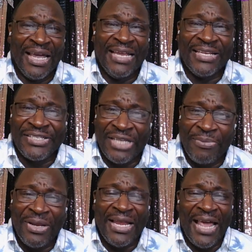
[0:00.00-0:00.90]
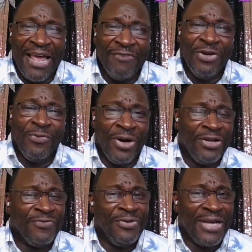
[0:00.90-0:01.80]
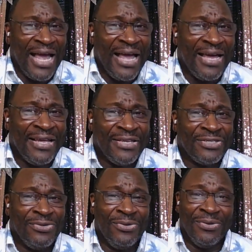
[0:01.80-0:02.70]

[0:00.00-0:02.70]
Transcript: And it's something that every one of you guys